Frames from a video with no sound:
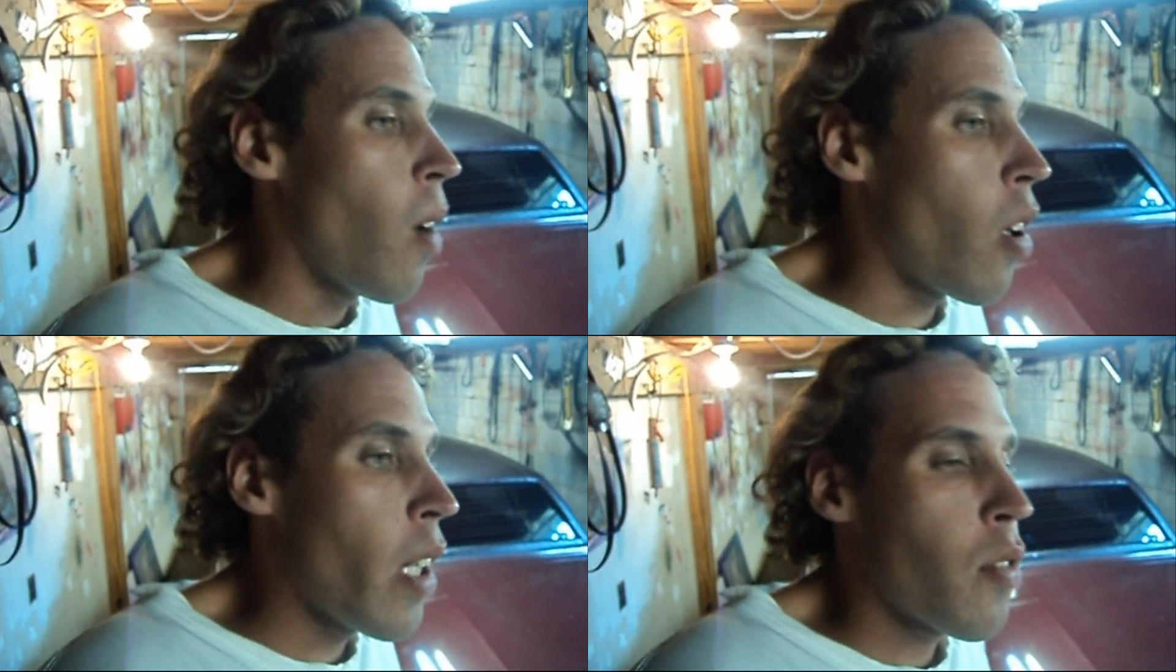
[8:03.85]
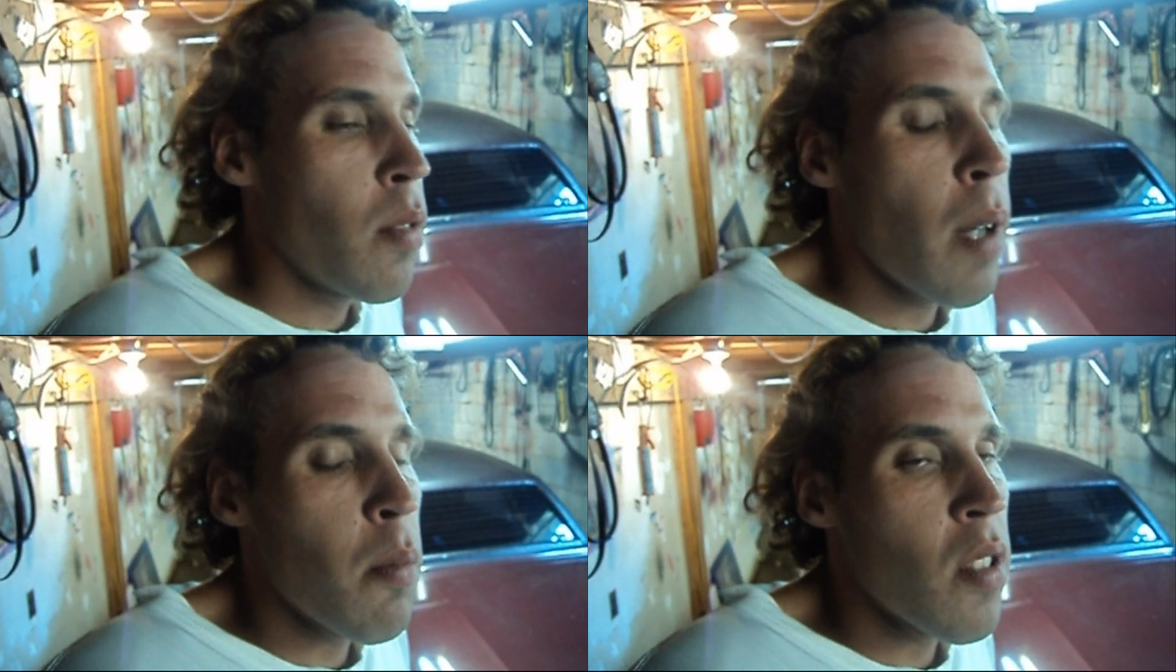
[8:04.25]
All you have to
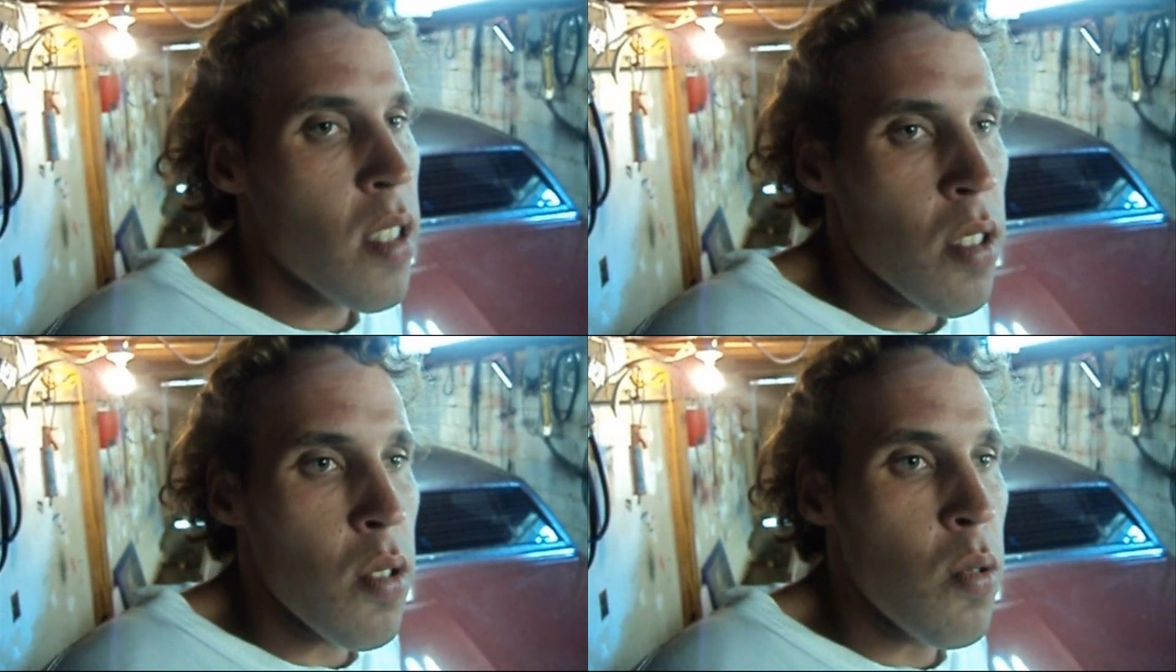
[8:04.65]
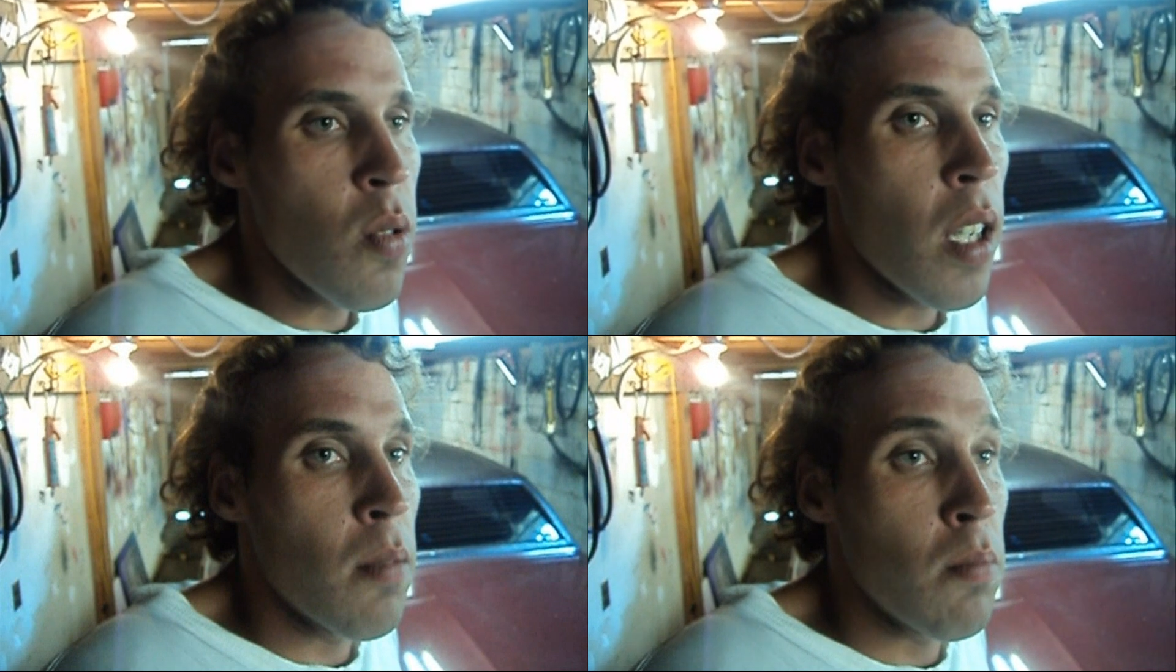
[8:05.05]
remember is
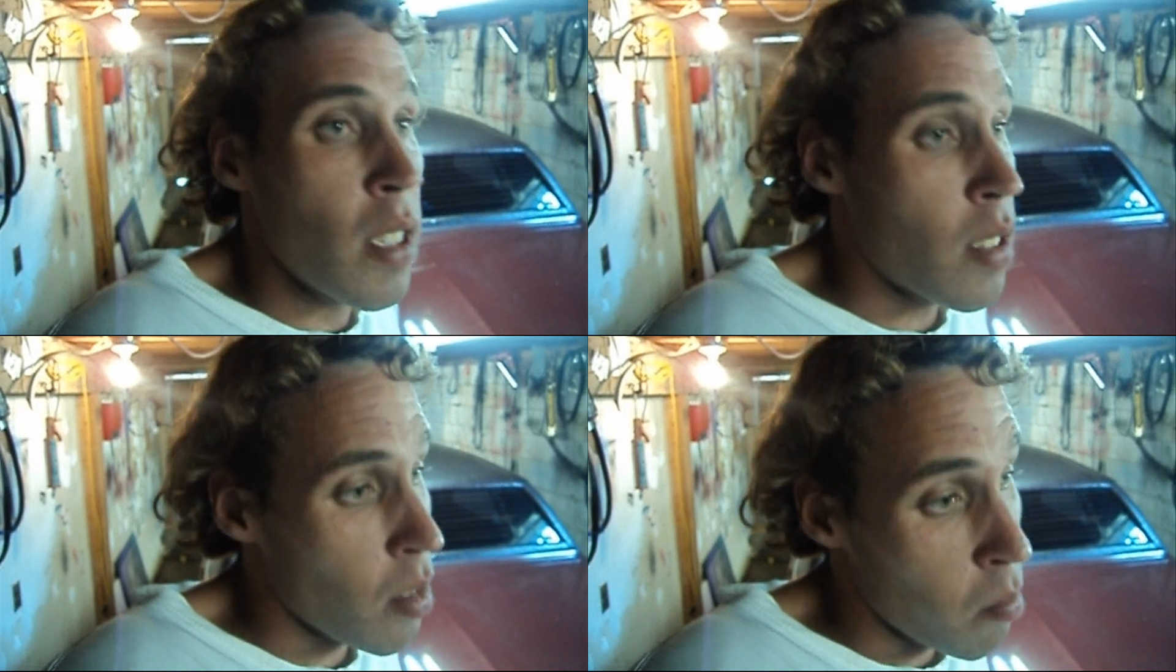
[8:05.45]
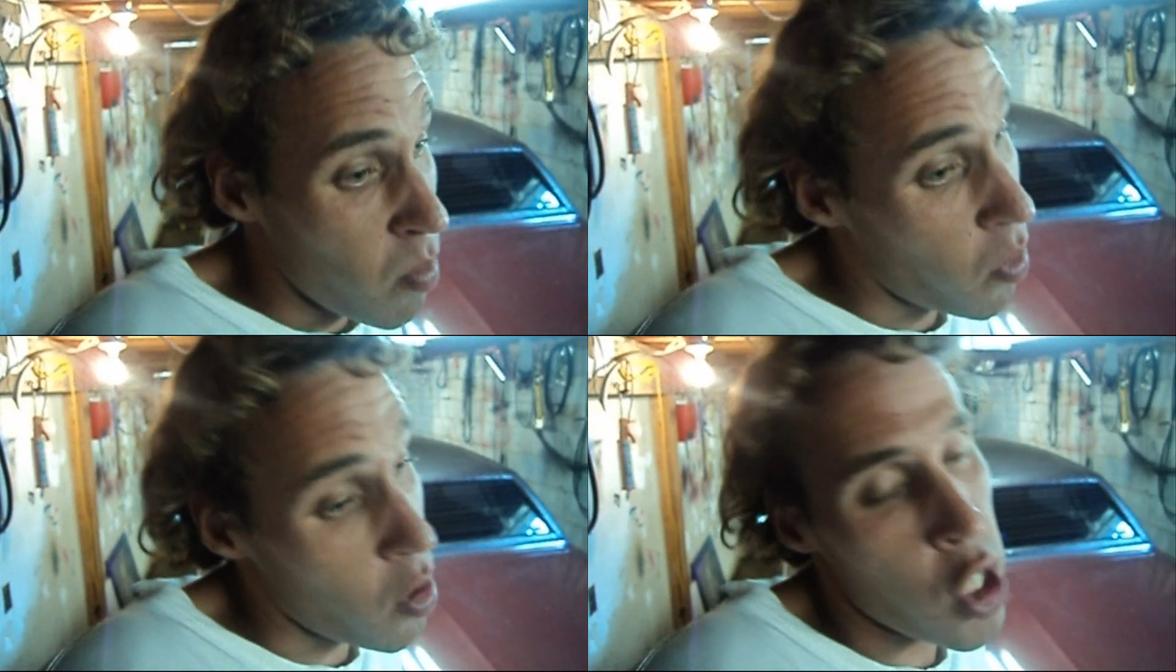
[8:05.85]

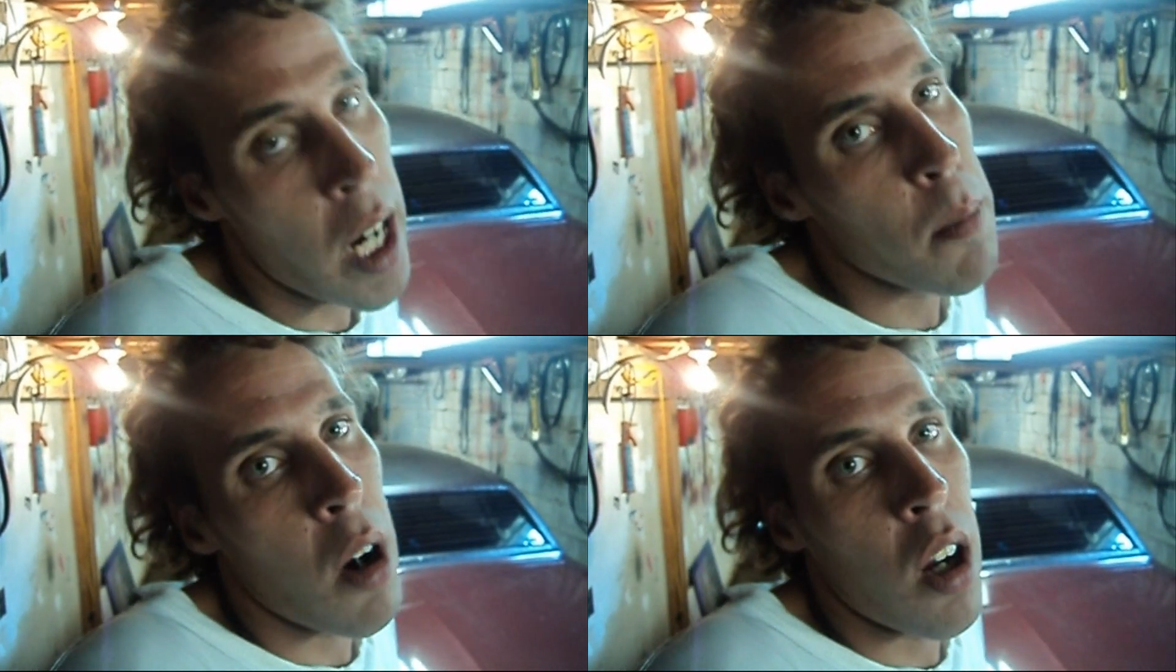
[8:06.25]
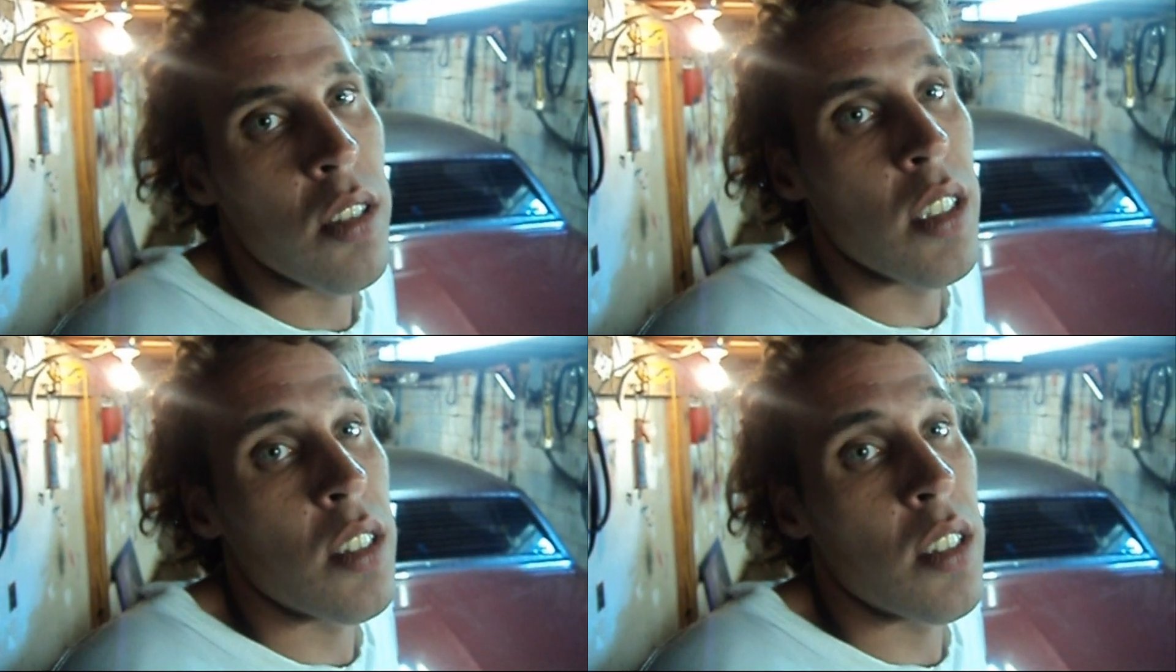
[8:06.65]
for GM models,